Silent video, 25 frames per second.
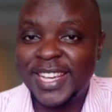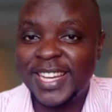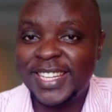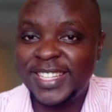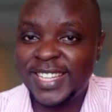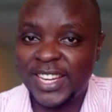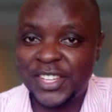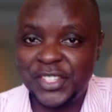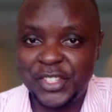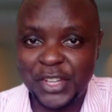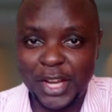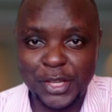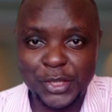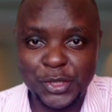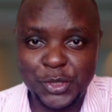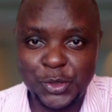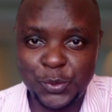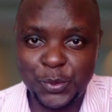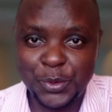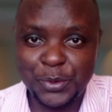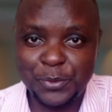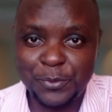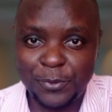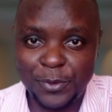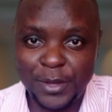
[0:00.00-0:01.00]
get a chance
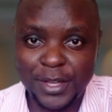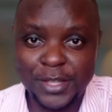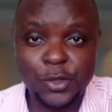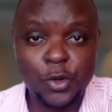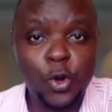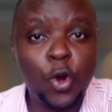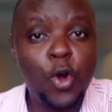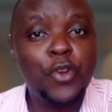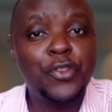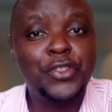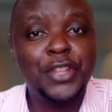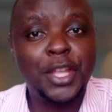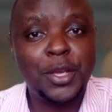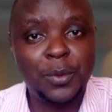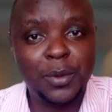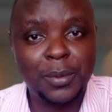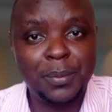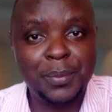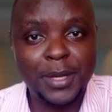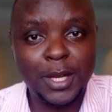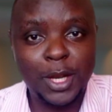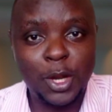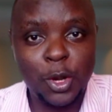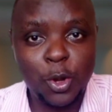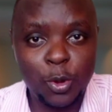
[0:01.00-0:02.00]
to invest or they
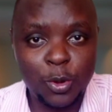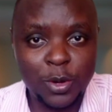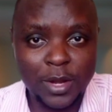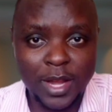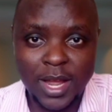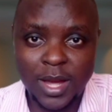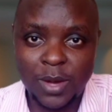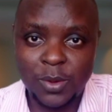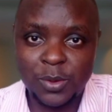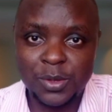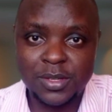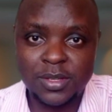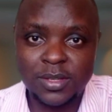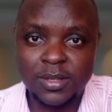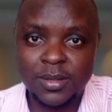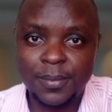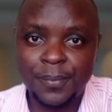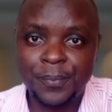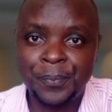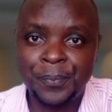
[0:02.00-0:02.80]
will be locked out.